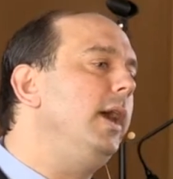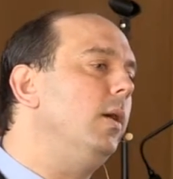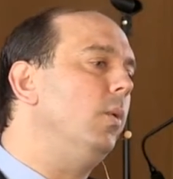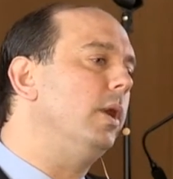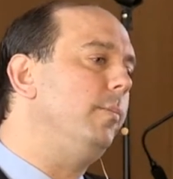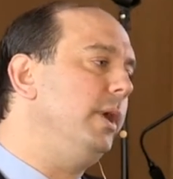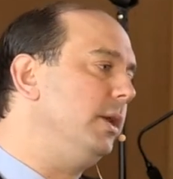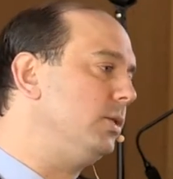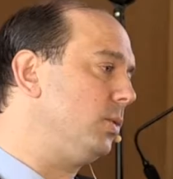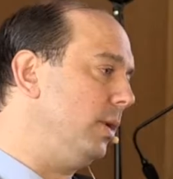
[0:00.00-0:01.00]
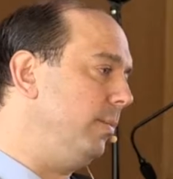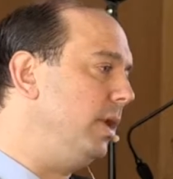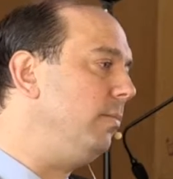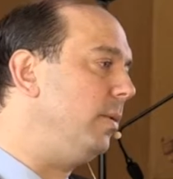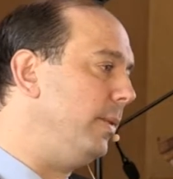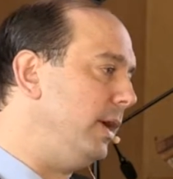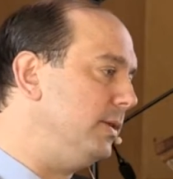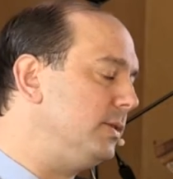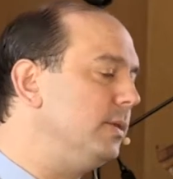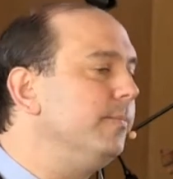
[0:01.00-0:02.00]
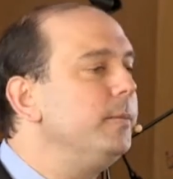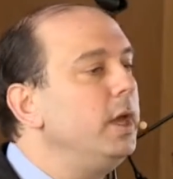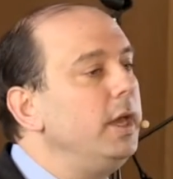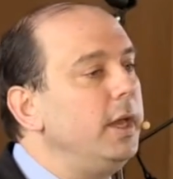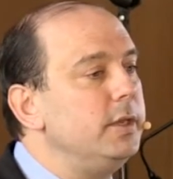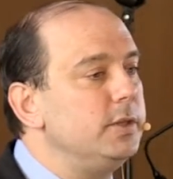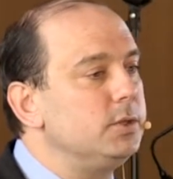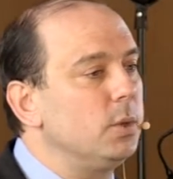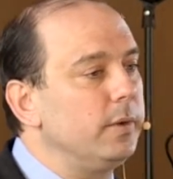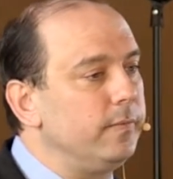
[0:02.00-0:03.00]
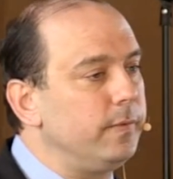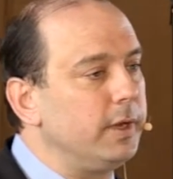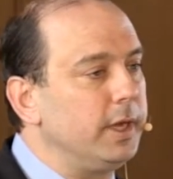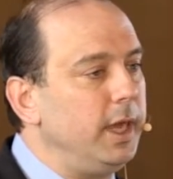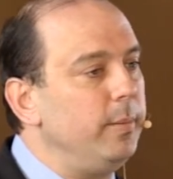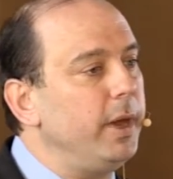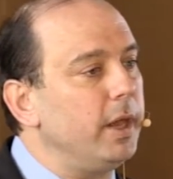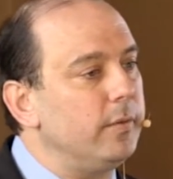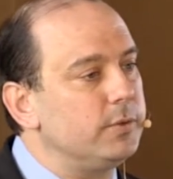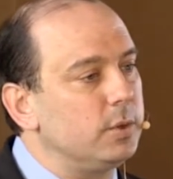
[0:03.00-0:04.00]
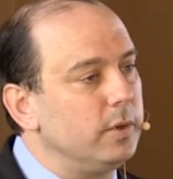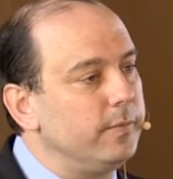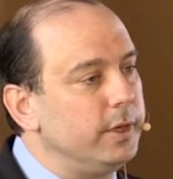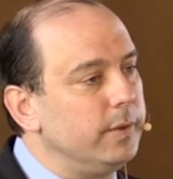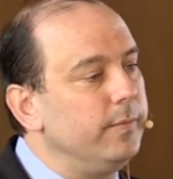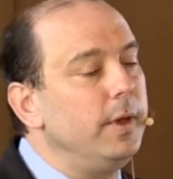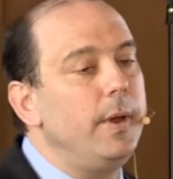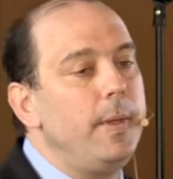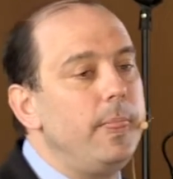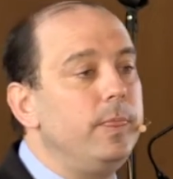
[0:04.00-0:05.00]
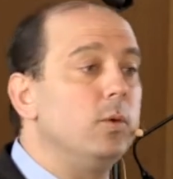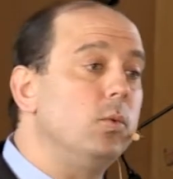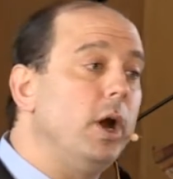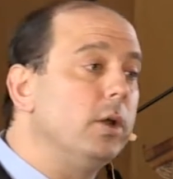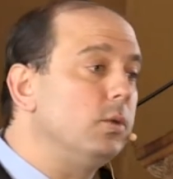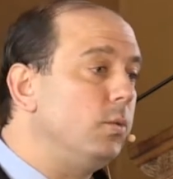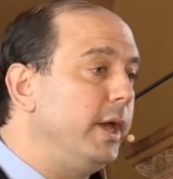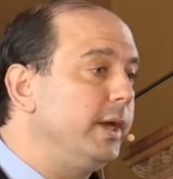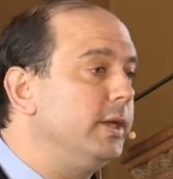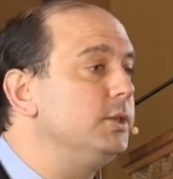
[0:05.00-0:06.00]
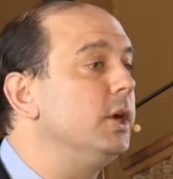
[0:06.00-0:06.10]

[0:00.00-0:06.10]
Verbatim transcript: And what a mandatory minimum is, is it sort of came out of sort of the, the Ronald Reagan